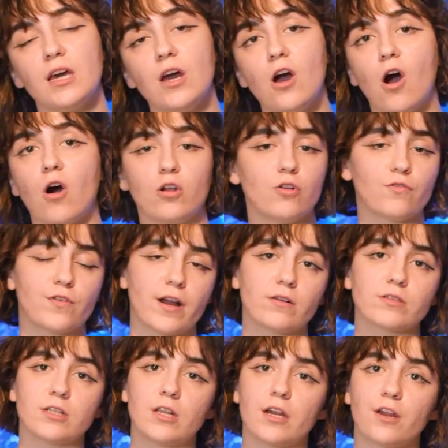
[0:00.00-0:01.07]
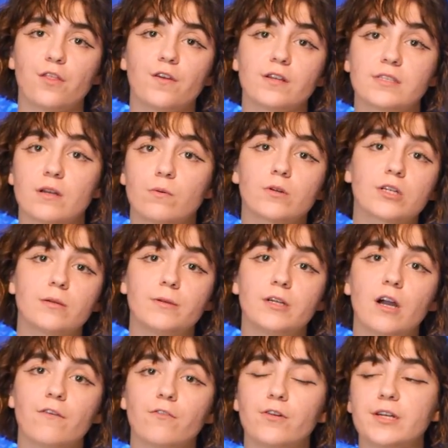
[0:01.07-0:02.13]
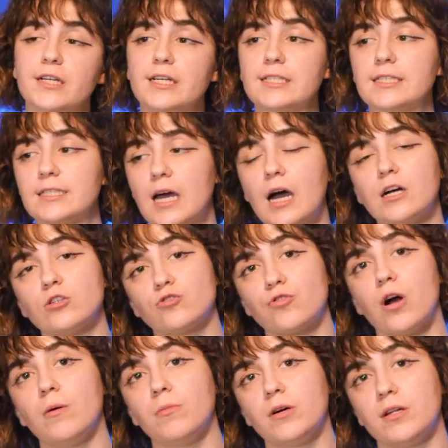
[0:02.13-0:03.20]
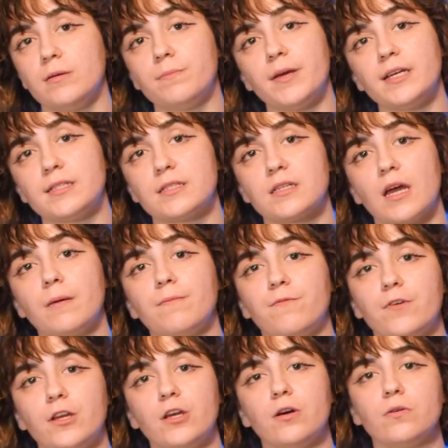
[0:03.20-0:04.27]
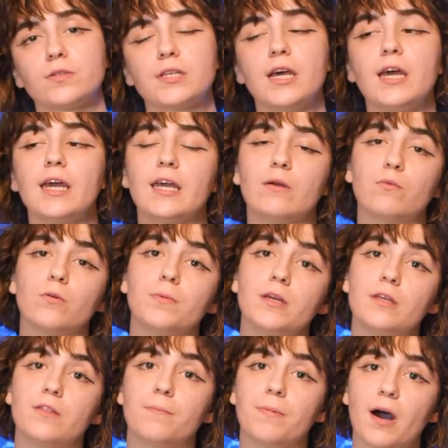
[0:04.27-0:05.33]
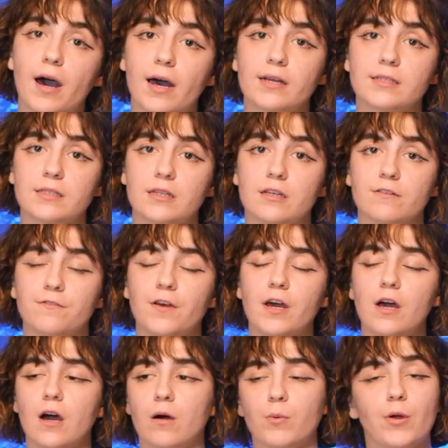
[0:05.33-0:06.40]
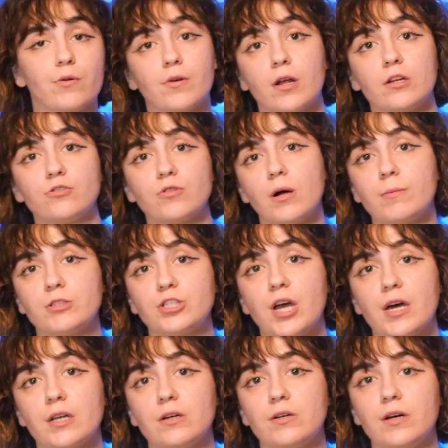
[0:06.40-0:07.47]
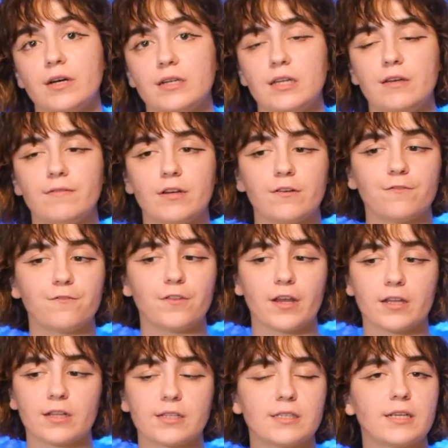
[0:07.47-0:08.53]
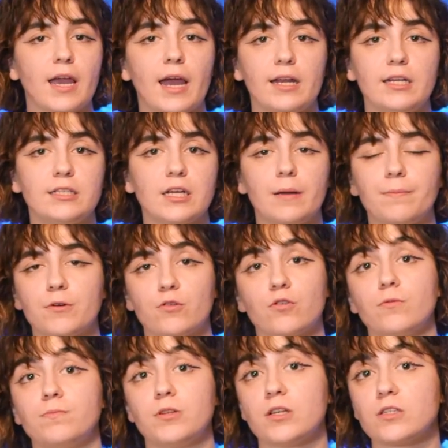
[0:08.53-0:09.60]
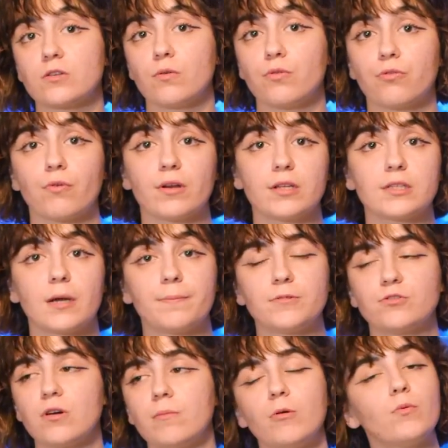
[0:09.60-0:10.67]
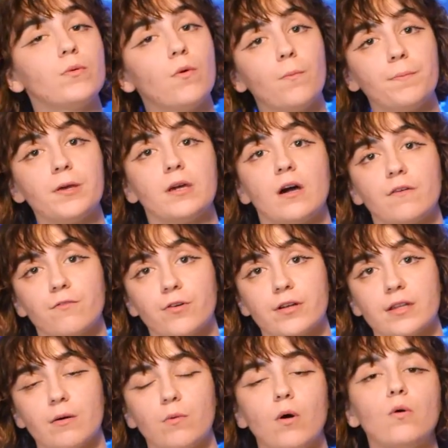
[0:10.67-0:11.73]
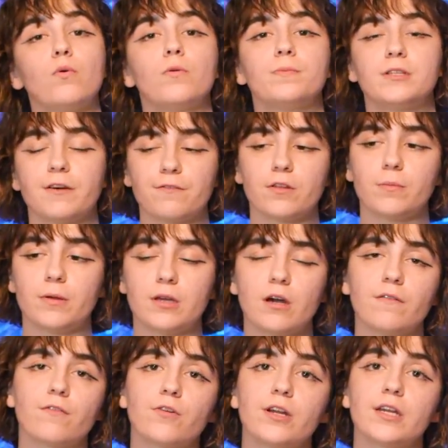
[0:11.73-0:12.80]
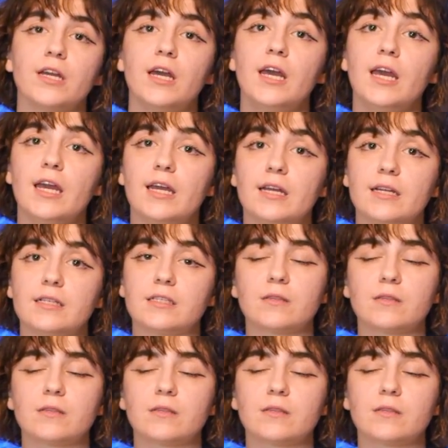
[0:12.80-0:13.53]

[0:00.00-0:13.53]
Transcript: All around, a lot of things that we're going to be covering is not drama and base type videos. It will be the positive. Uh, we are not a drama channel, and even if, like, let's say any type of group does go through any type of drama, we won't be covering that. What we'll definitely be covering is the